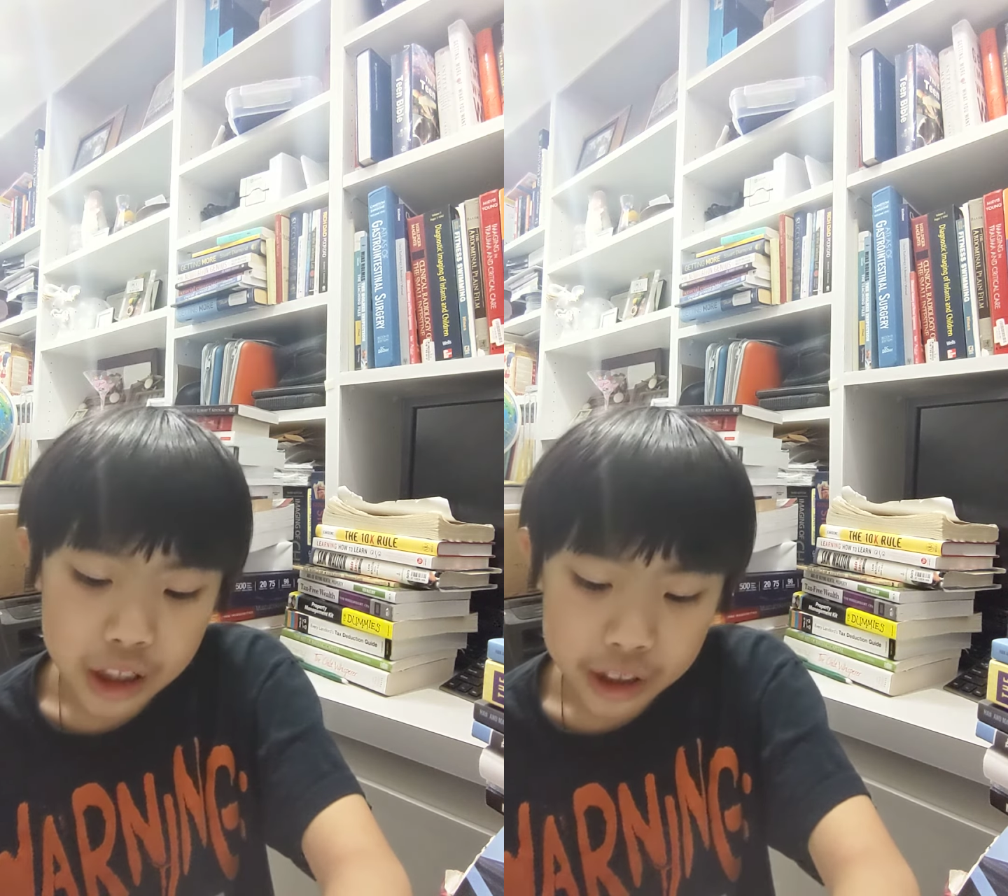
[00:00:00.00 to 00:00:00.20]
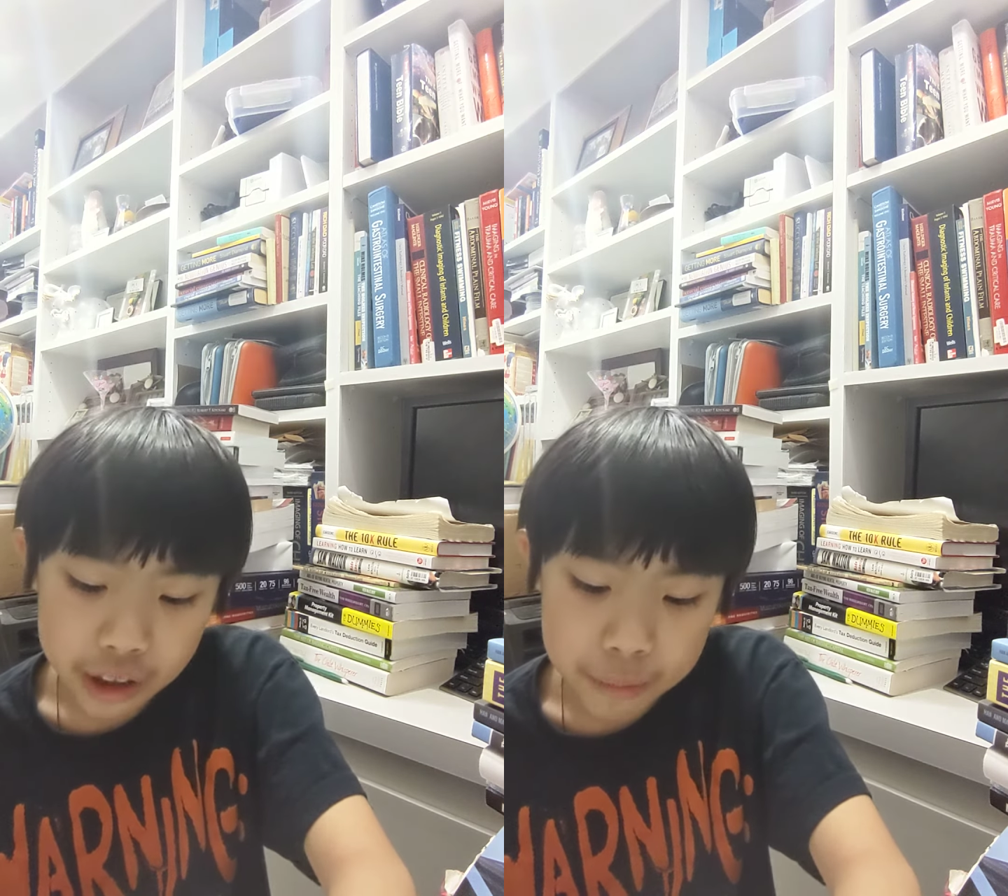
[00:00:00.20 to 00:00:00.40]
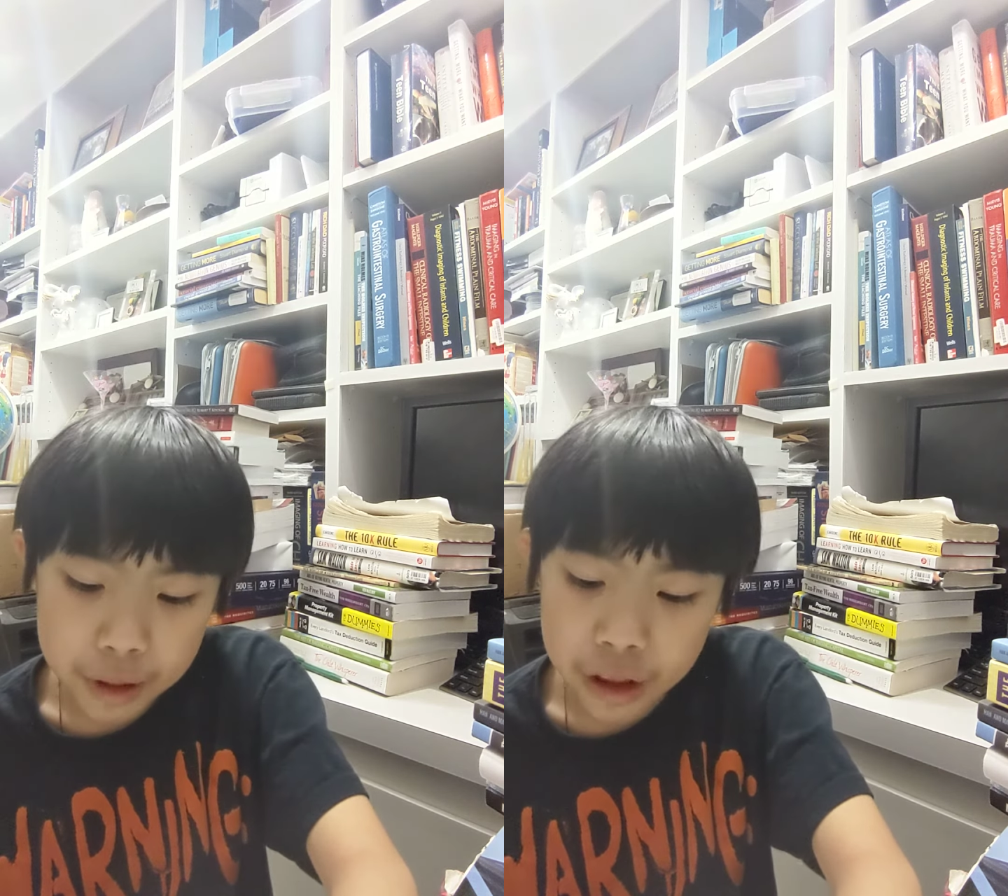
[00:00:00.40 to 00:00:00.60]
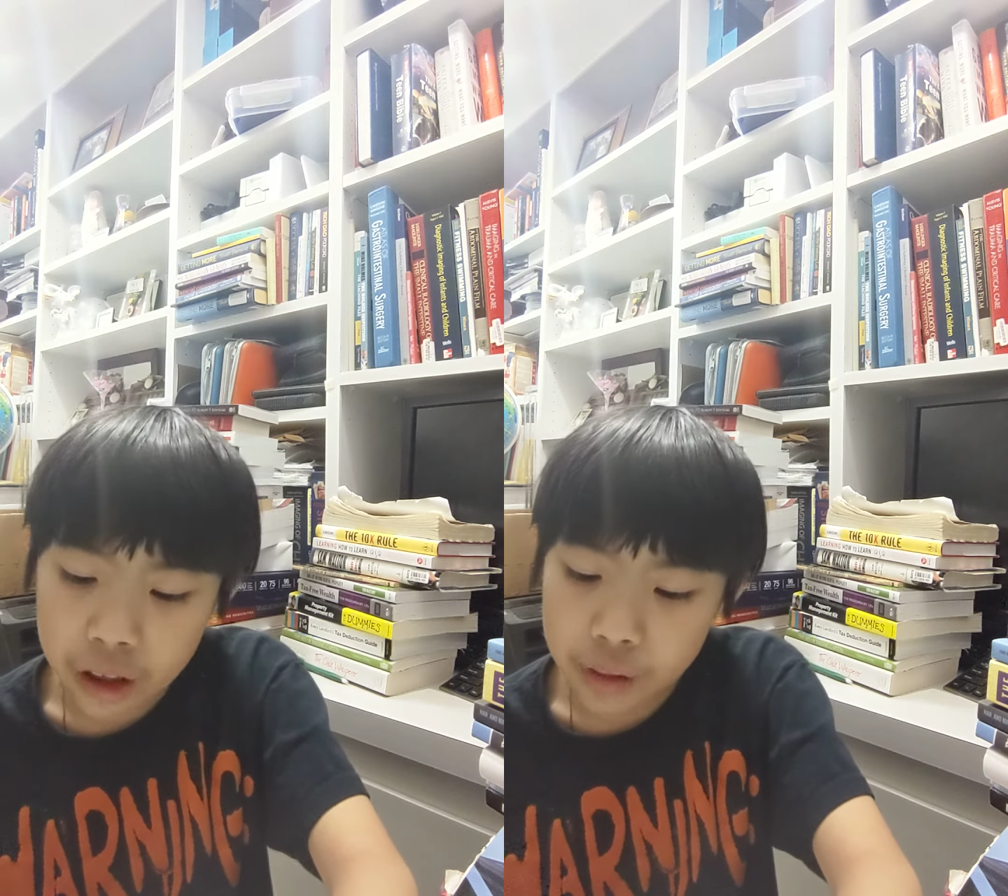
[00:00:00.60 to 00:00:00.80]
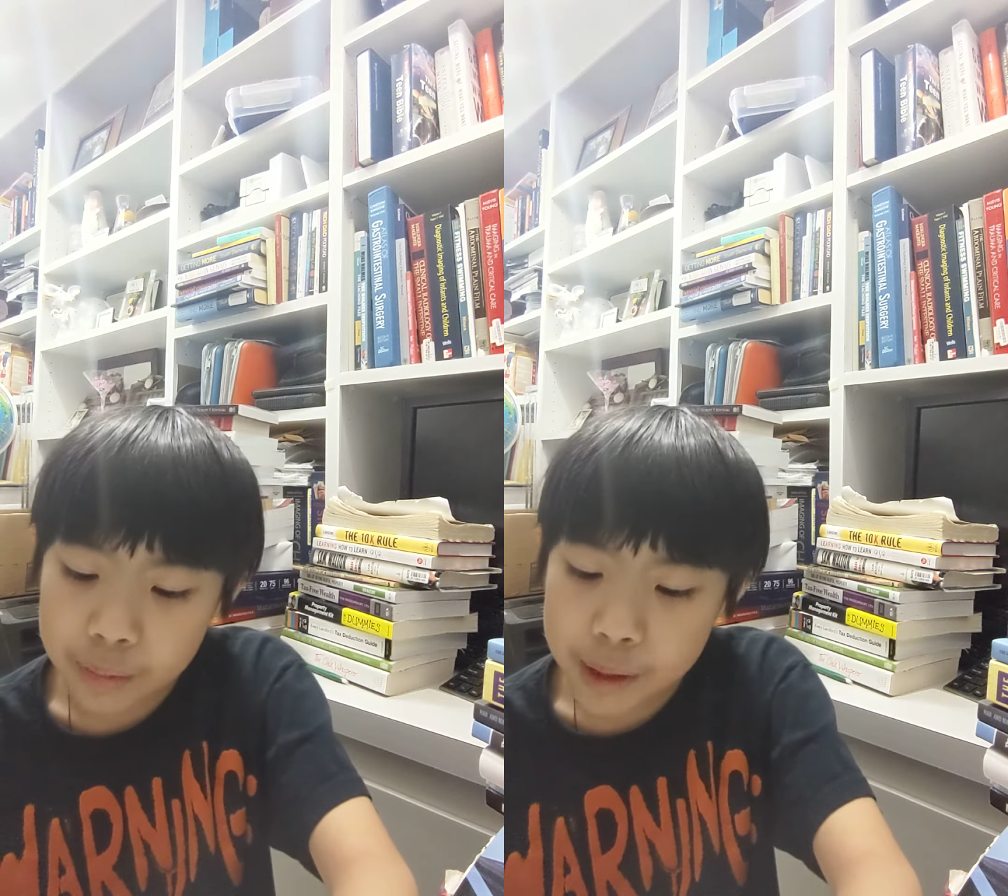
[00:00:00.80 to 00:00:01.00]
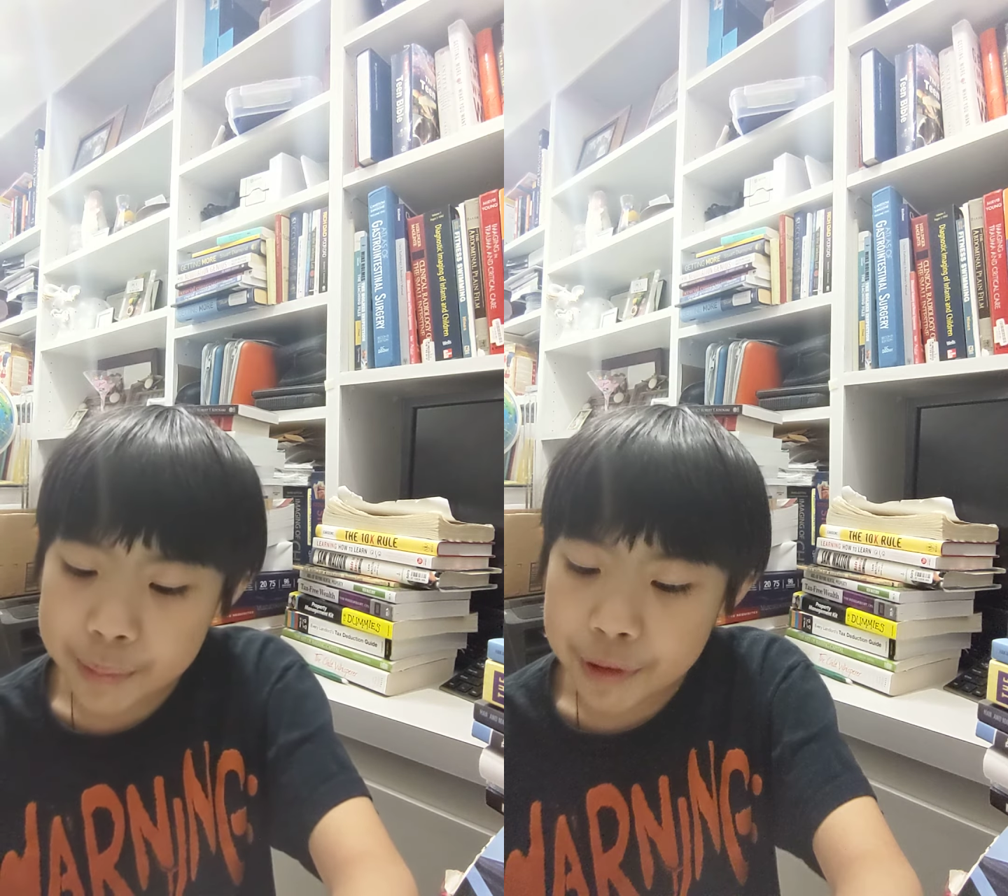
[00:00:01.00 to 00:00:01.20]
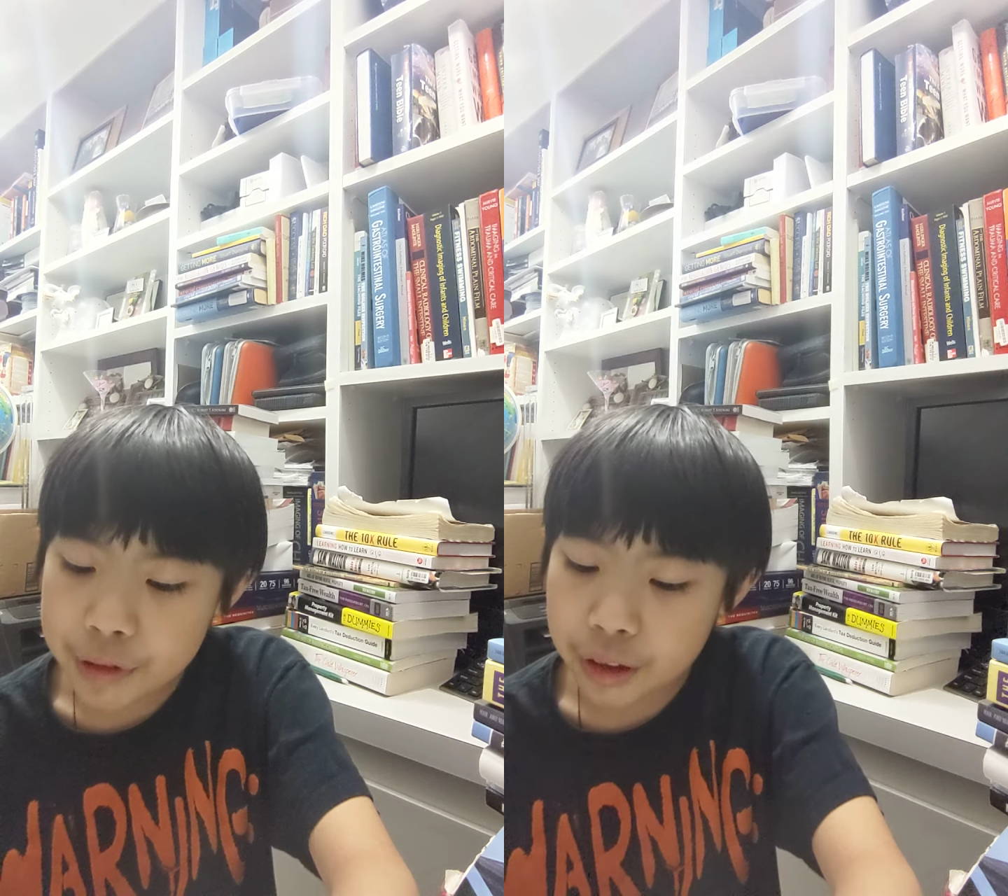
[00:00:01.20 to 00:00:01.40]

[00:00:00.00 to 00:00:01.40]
there are millions of people who